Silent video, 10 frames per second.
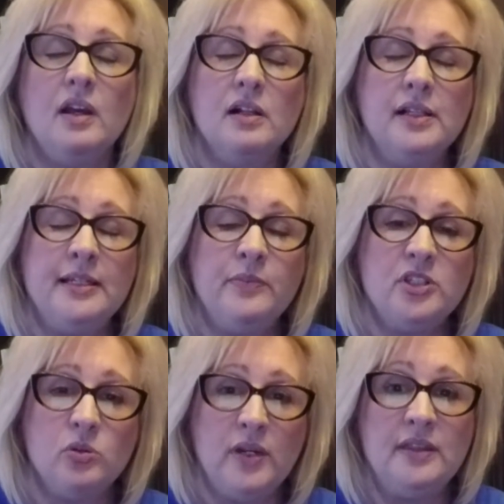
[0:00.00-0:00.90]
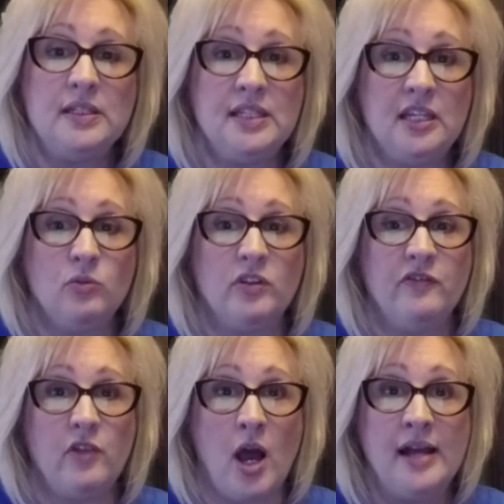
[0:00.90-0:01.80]
Clean between the teeth with
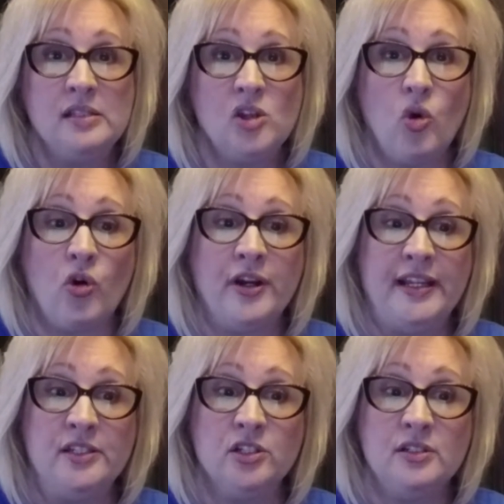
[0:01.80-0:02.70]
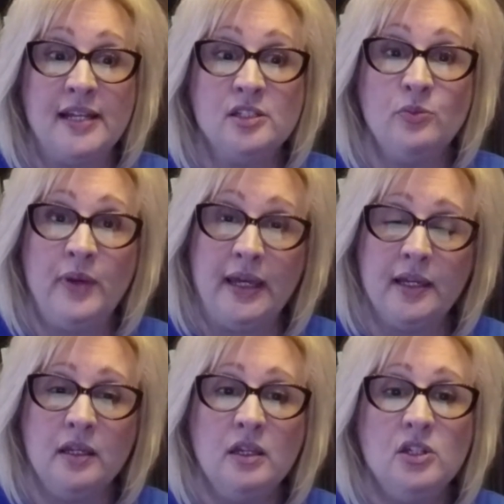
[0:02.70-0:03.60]
floss or an interdental
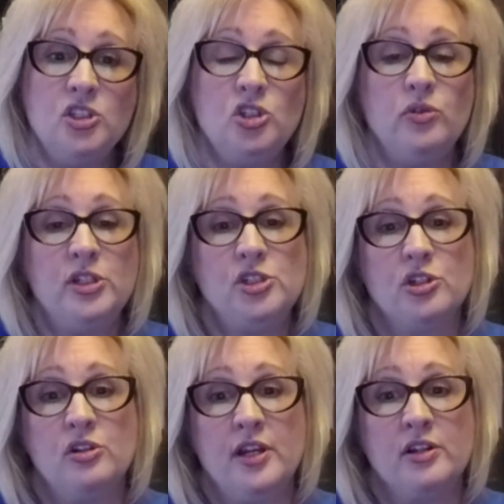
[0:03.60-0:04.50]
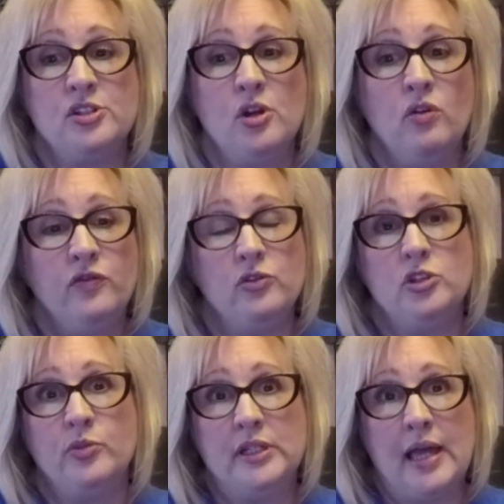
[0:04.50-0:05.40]
pick to ensure there is no food
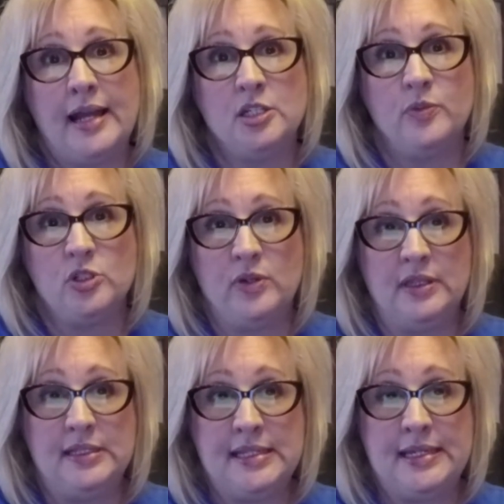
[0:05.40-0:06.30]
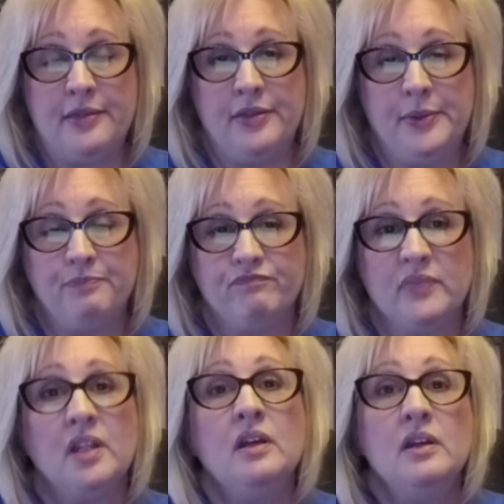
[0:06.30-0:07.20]
debris lodged between the teeth.
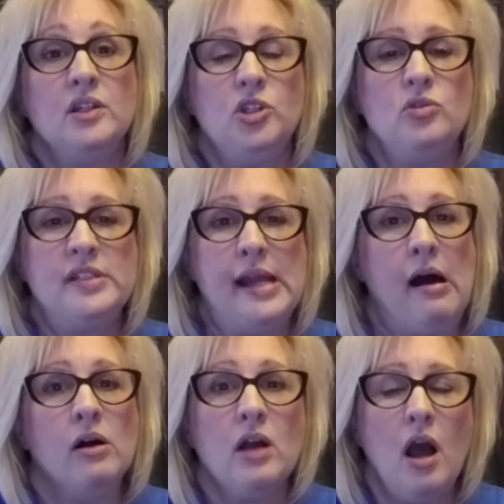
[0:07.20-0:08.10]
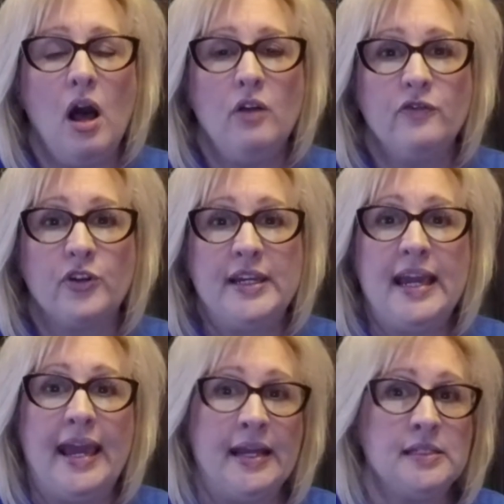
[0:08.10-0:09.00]
Use an
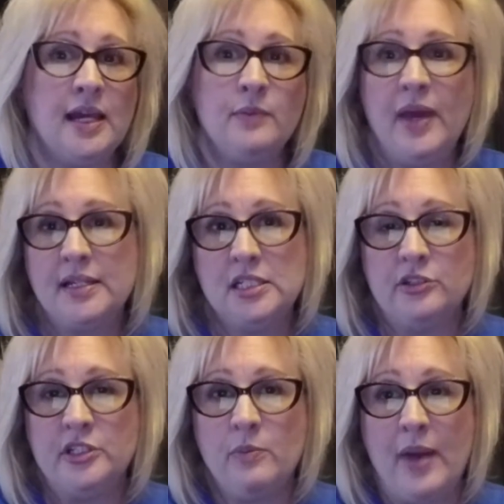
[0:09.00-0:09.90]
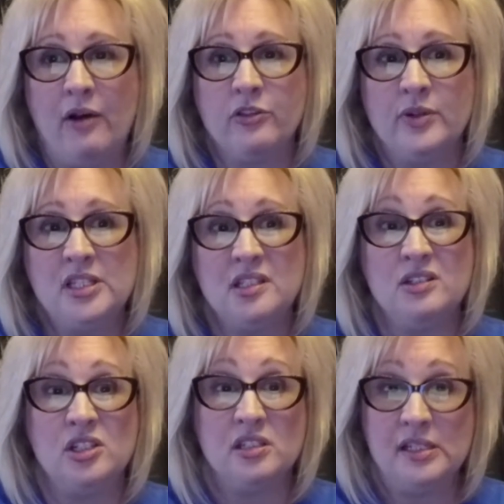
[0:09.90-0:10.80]
alcohol-free antibacterial mouth rinse
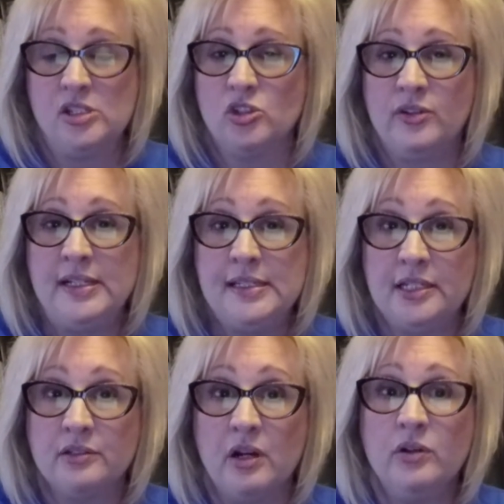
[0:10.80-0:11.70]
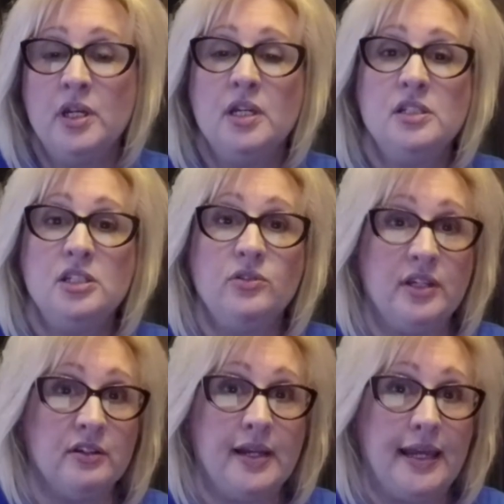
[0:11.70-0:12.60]
such as Listerine Zero to
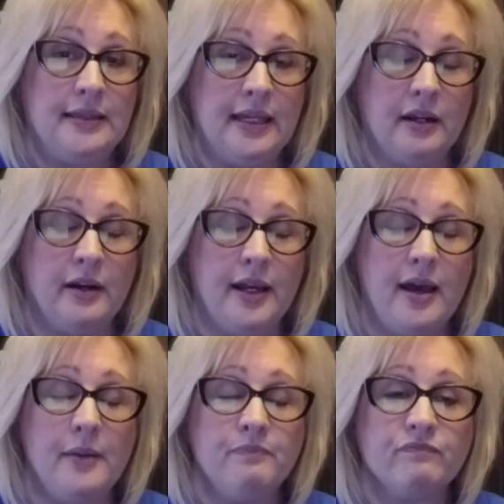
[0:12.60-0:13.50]
irrigate the area.